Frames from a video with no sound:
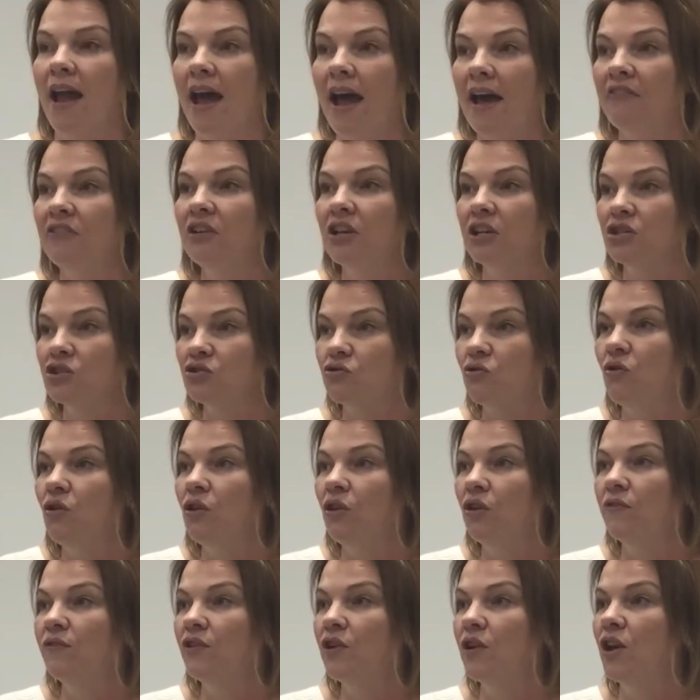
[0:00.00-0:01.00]
have control
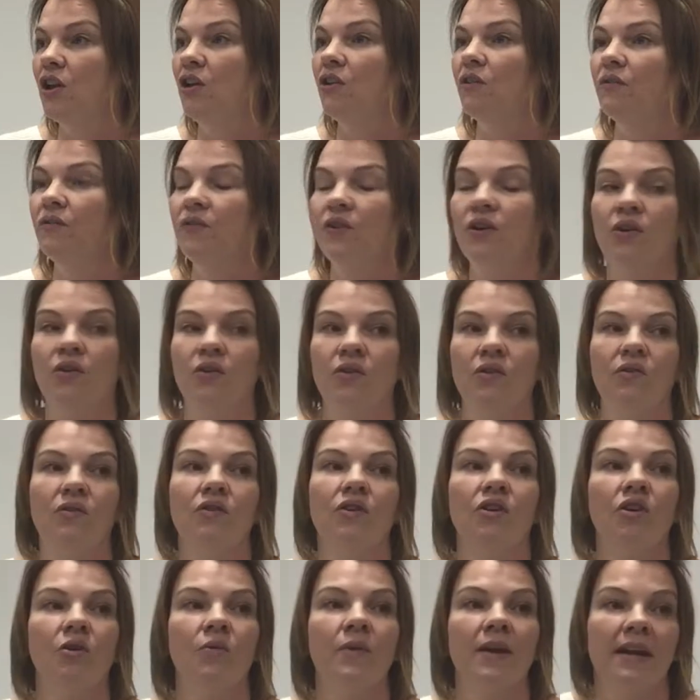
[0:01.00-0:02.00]
over to your food,
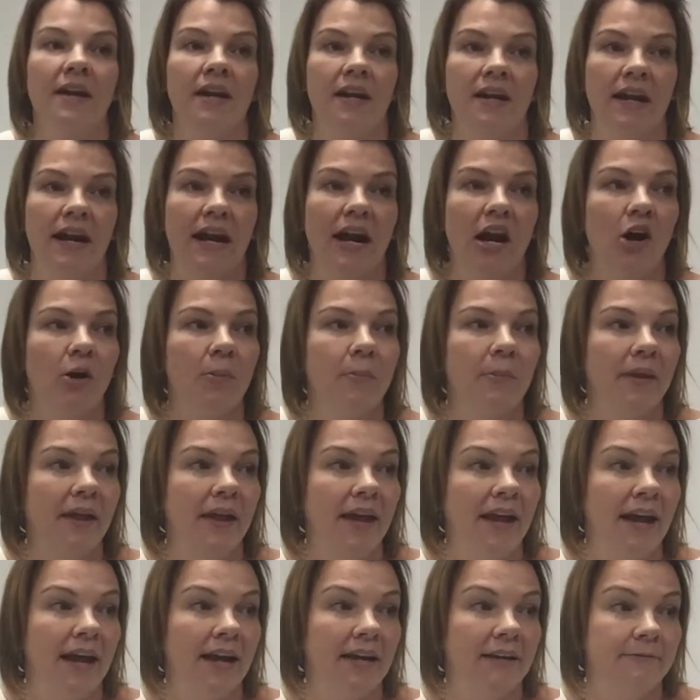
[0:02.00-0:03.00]
or going in an
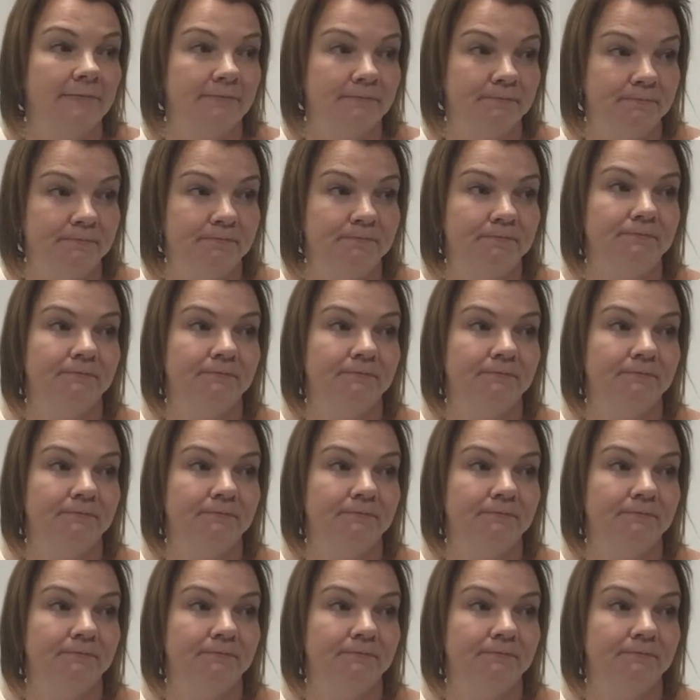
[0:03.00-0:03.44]
airplane. Mm-hmm.